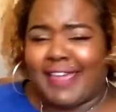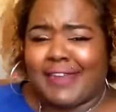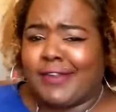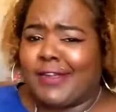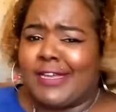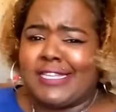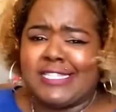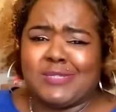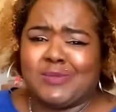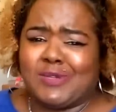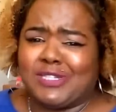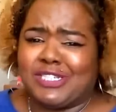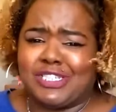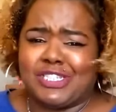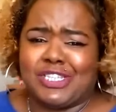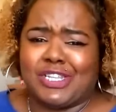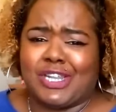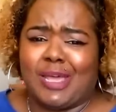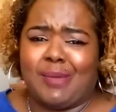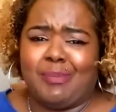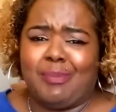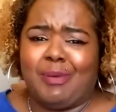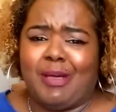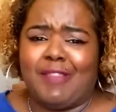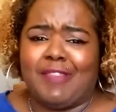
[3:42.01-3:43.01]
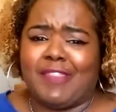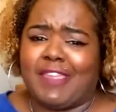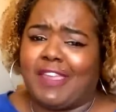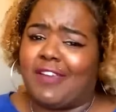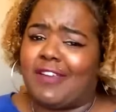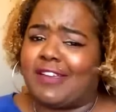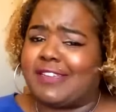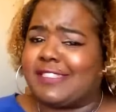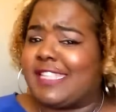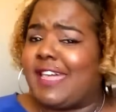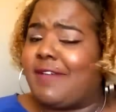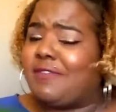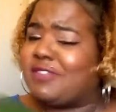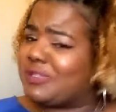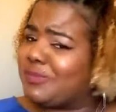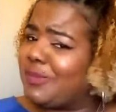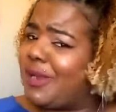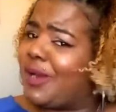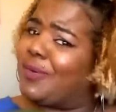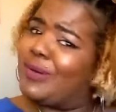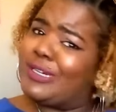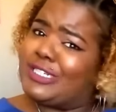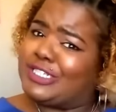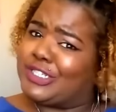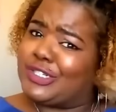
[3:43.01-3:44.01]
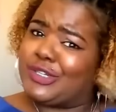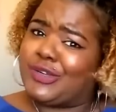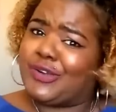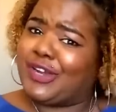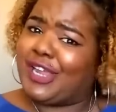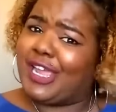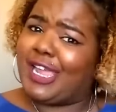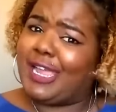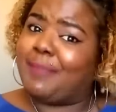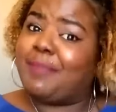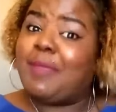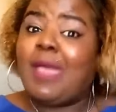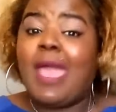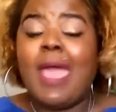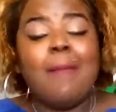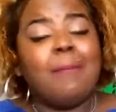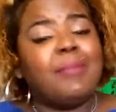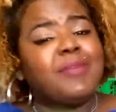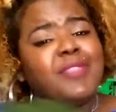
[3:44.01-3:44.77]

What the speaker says: I know I switched it up on there because that was my original name.